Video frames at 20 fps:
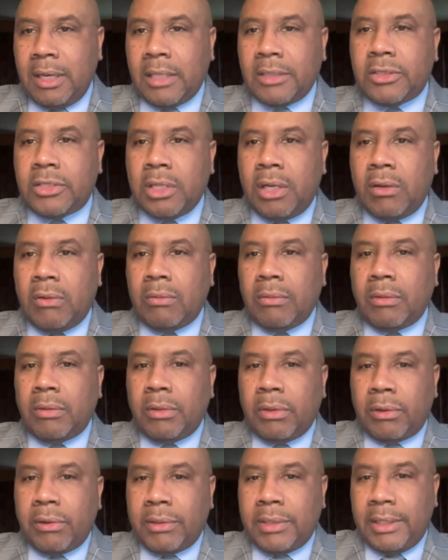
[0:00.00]
adult
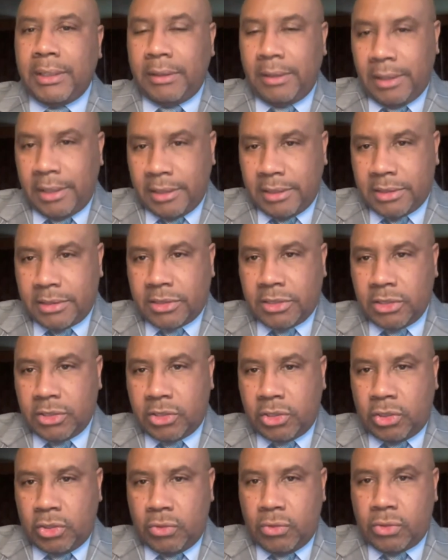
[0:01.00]
learning
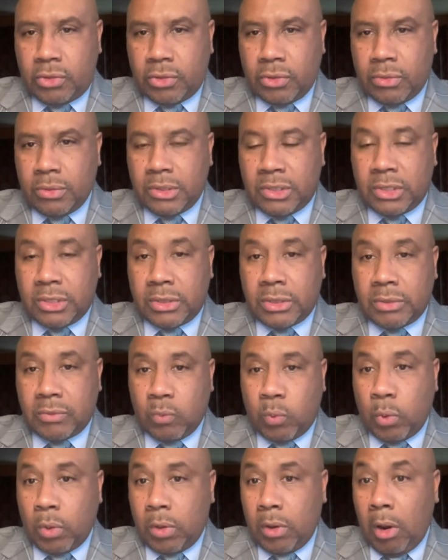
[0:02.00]
institutions
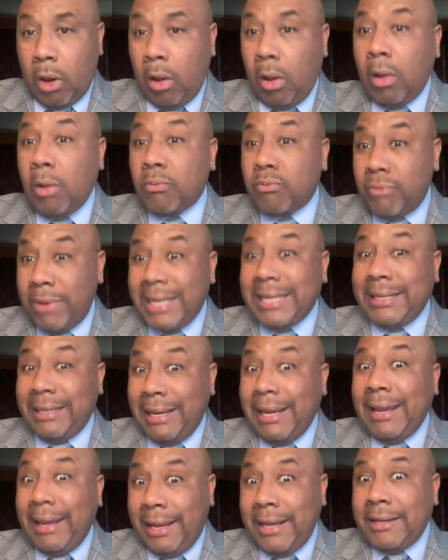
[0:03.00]
were already
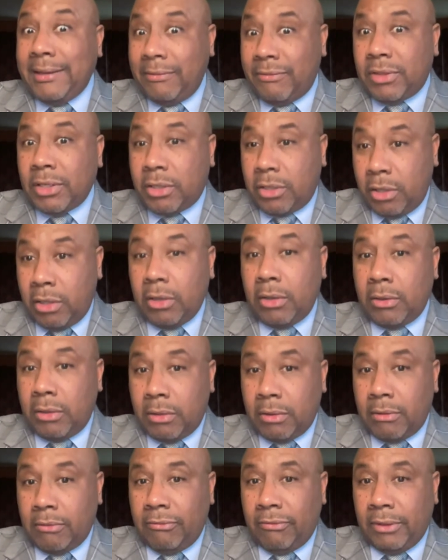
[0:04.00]
ahead of the
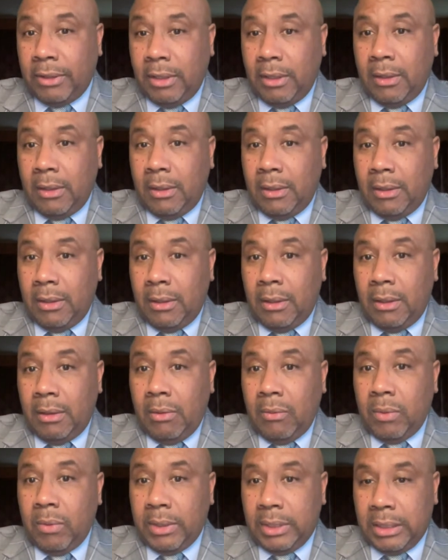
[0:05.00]
curve
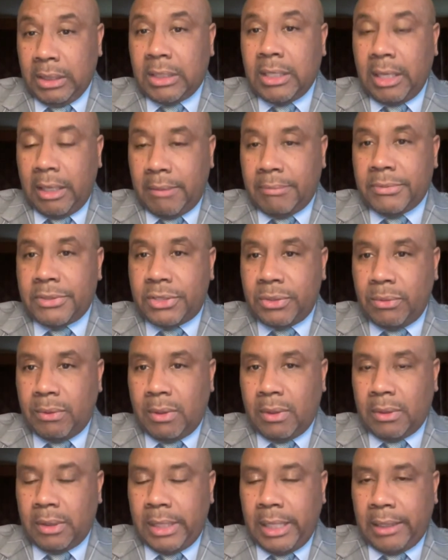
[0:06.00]
when it comes to
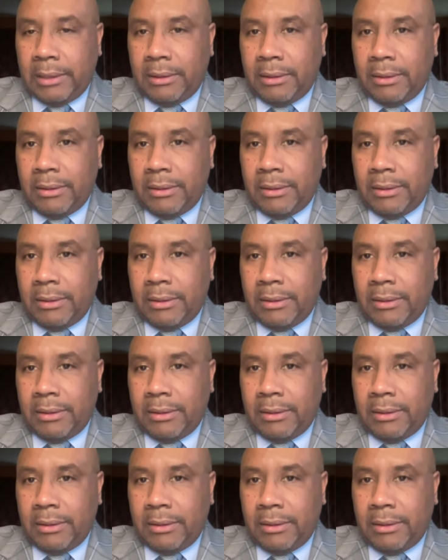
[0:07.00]
online